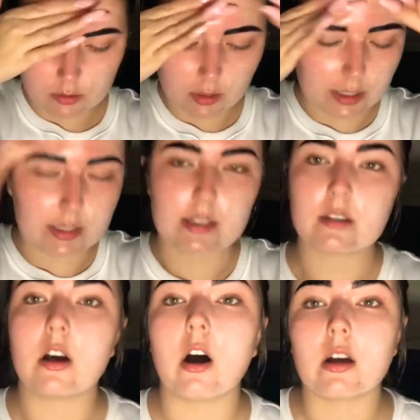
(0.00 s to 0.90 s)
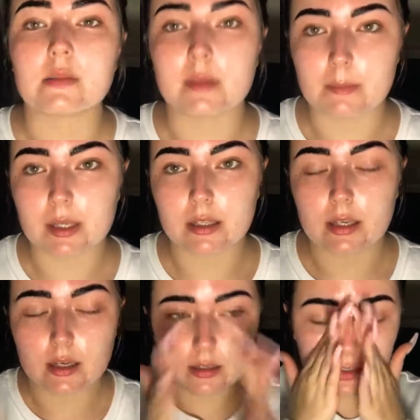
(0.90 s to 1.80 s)
or it doesn't cause me
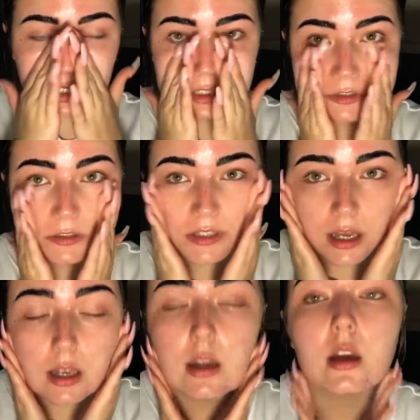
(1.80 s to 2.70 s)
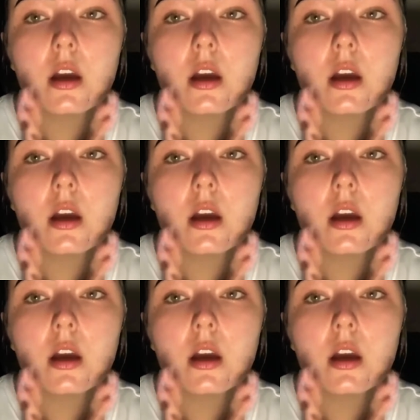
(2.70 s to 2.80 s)
milia, I should say.